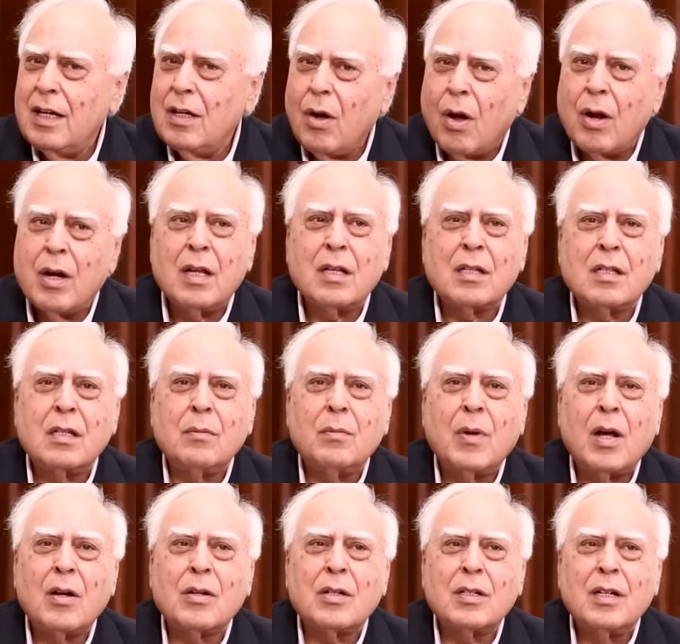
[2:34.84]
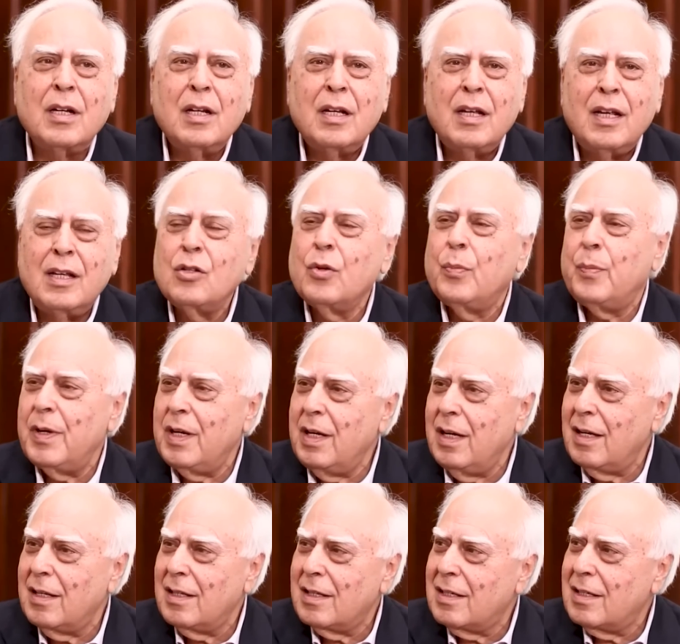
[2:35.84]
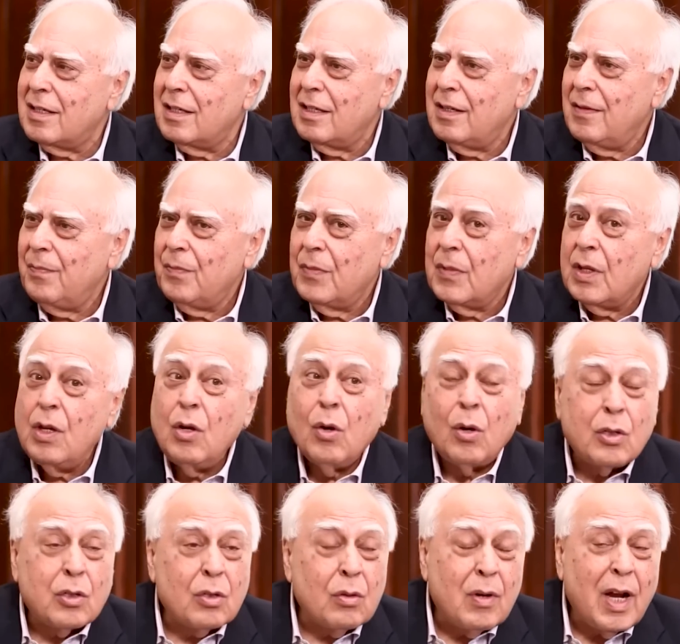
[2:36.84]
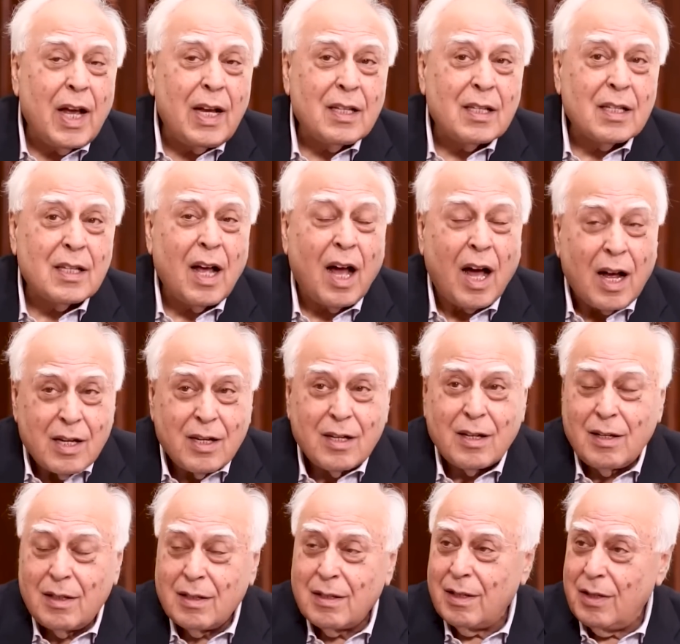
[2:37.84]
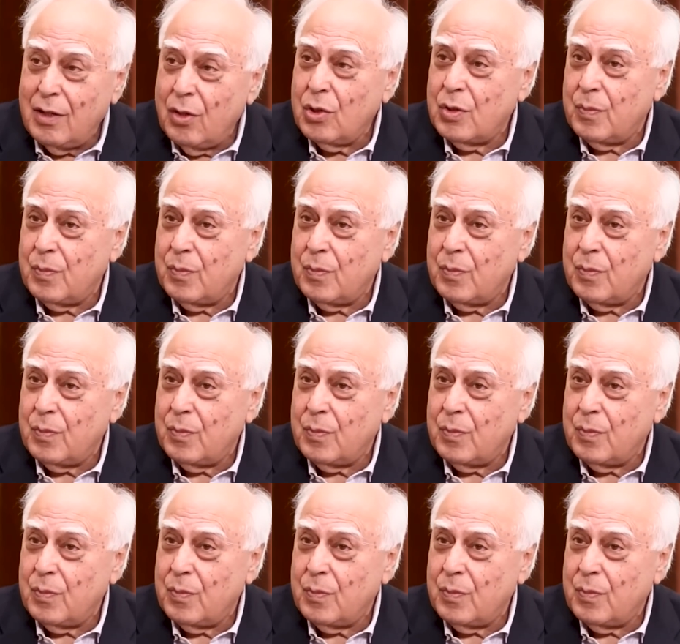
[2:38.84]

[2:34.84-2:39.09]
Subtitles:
and honest about his opinions. He also writes articles in